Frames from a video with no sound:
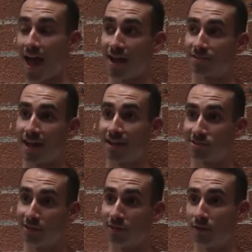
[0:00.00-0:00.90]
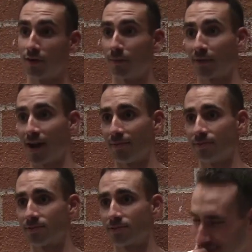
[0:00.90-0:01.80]
Hashtag single girl
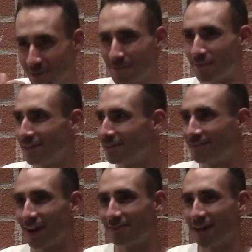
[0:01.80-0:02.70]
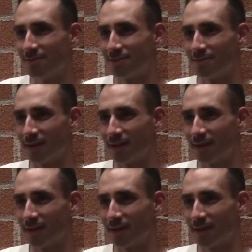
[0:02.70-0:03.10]
problems. Can you get pregnant 5 times in a